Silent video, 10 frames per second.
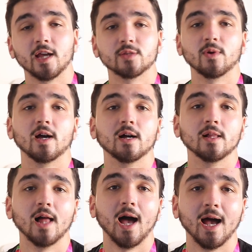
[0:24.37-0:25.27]
as
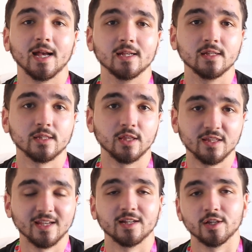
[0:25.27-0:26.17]
well as the
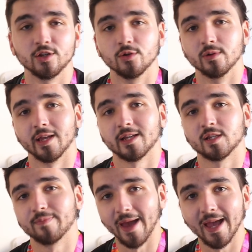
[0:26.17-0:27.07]
things that you will
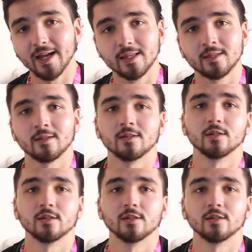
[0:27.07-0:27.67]
expect,